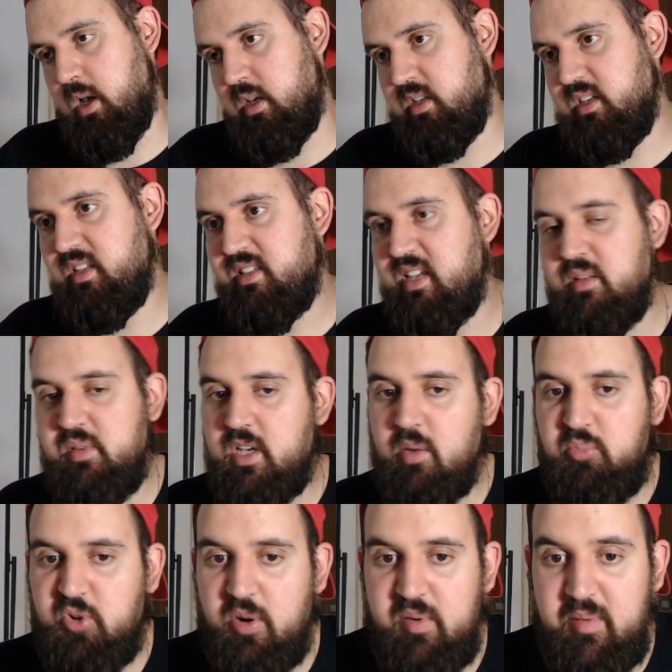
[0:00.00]
it can become
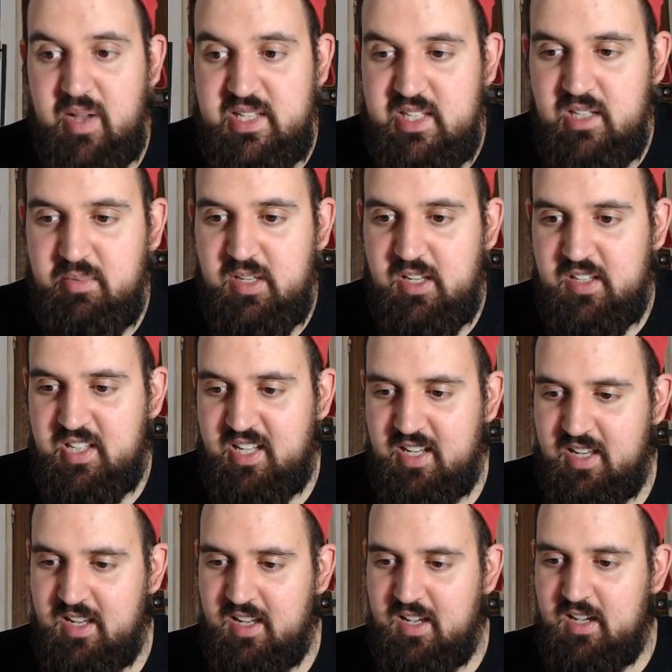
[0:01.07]
problematic because
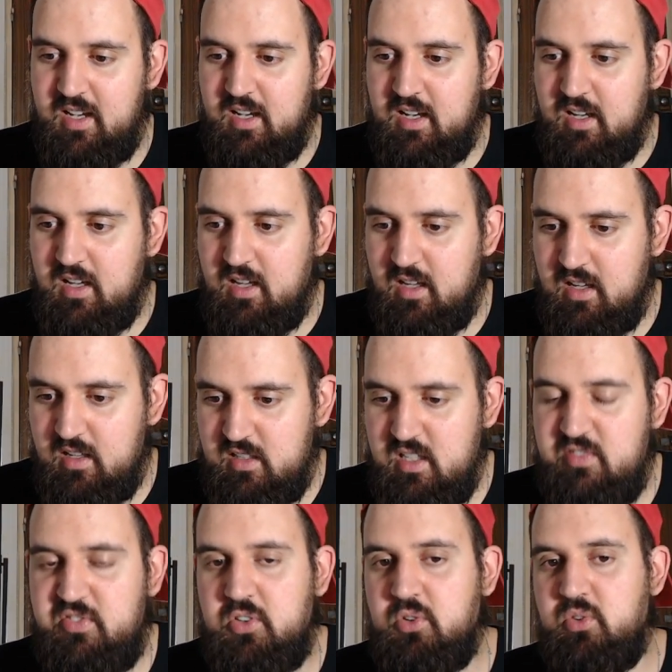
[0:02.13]

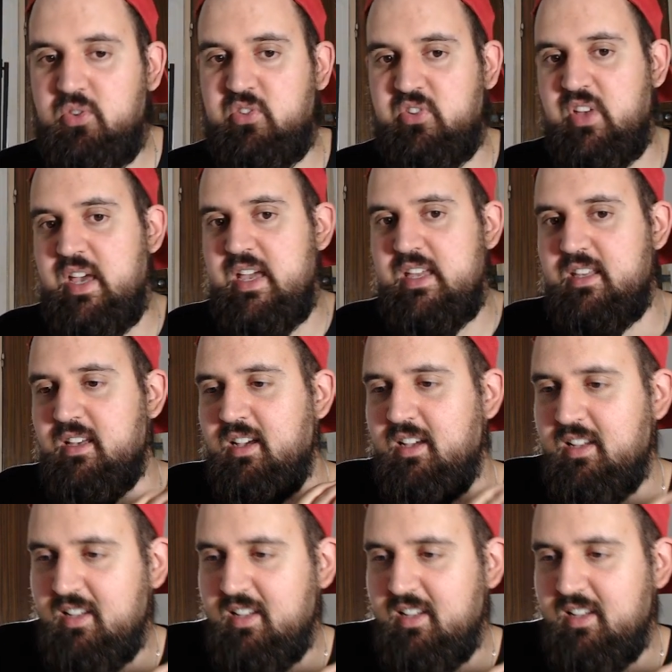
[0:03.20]
if you say uh,